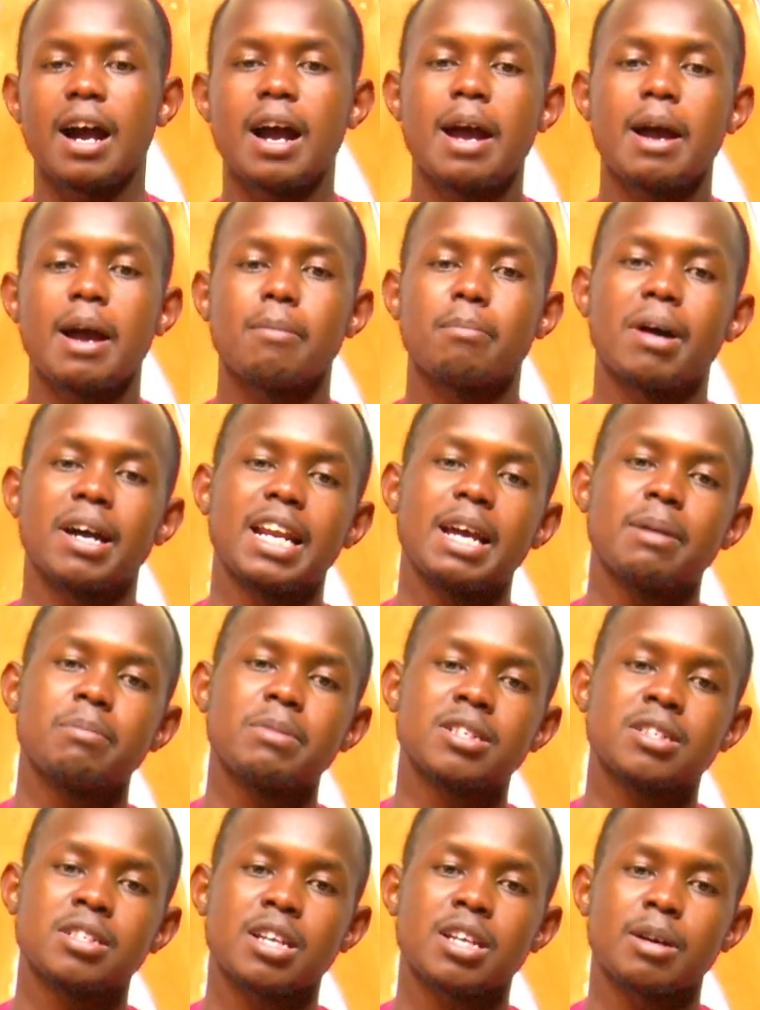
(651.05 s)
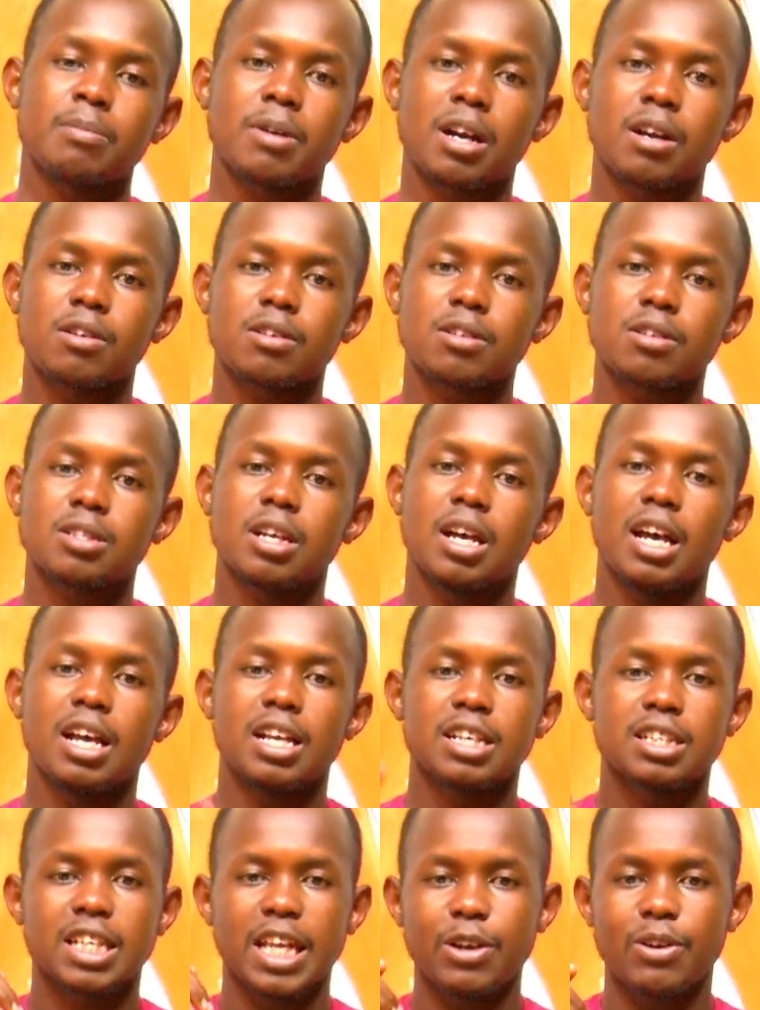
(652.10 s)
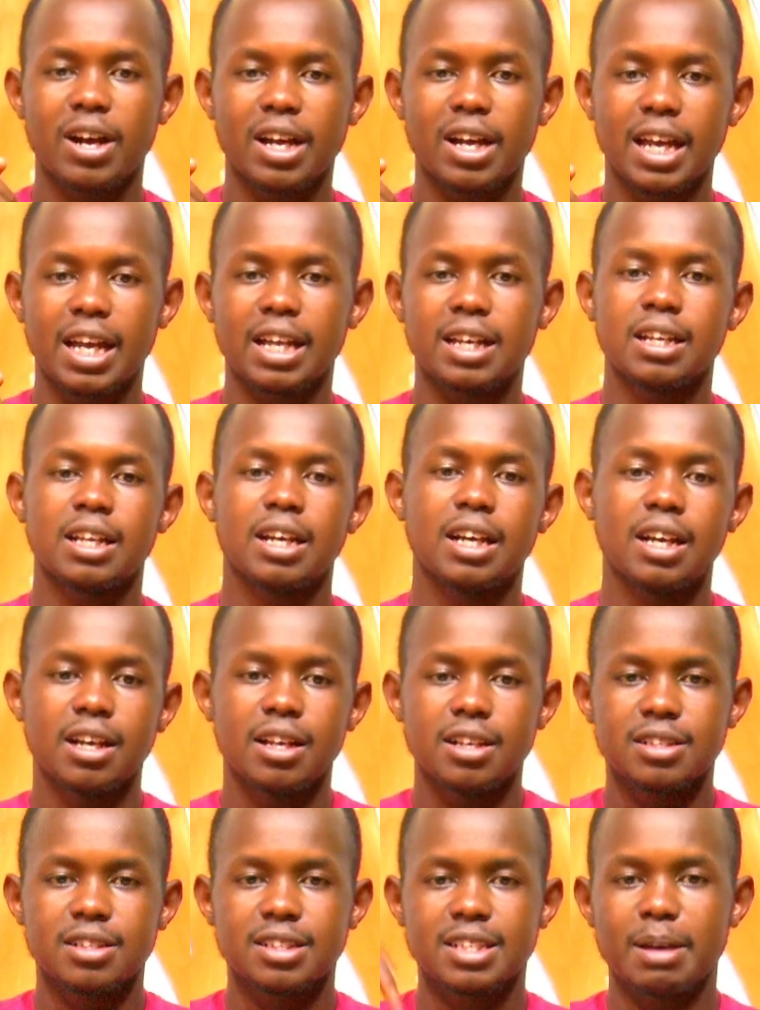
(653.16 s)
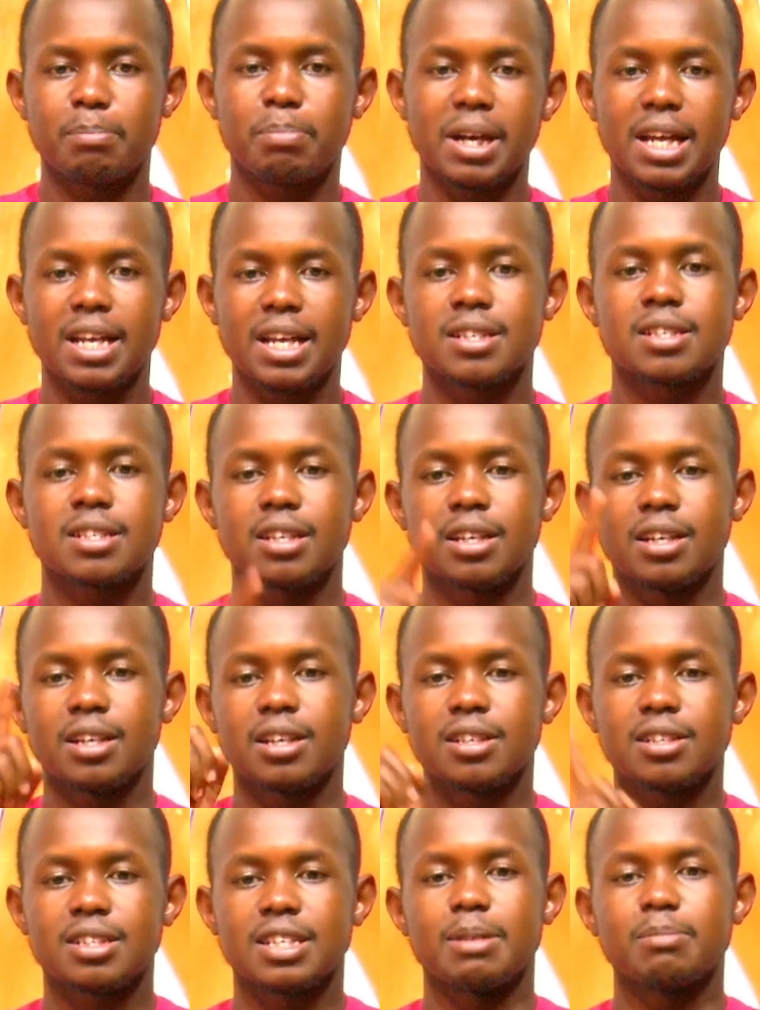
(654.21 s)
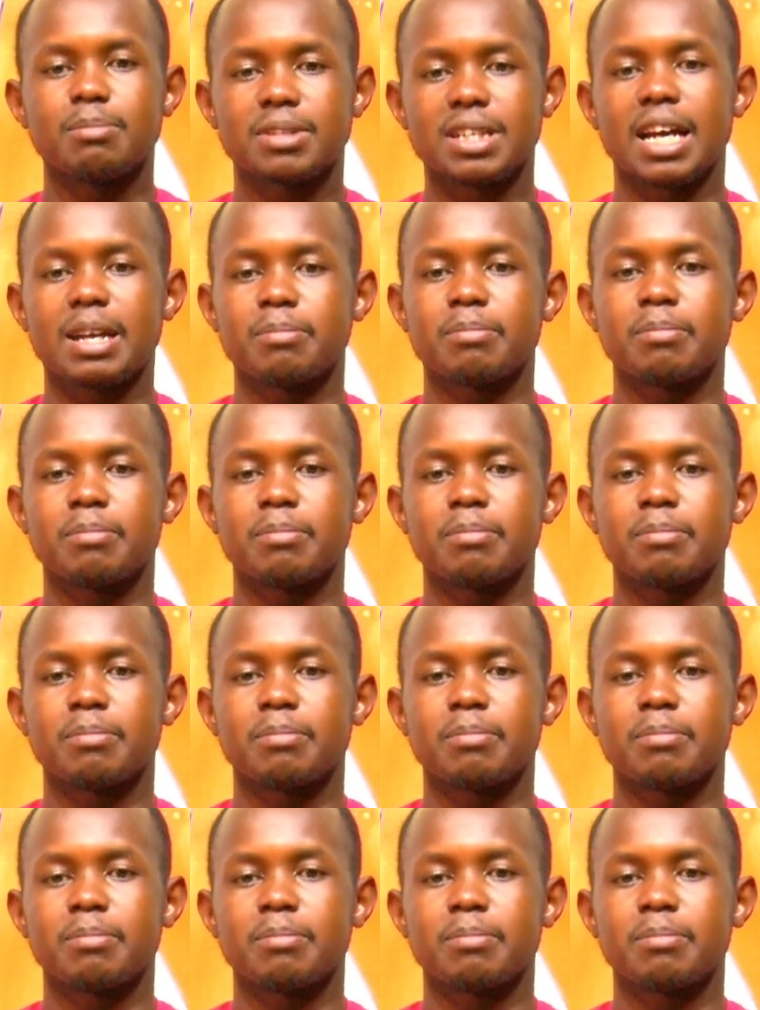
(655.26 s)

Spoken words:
My name is Teacher Bradox. See you again, same place, same time.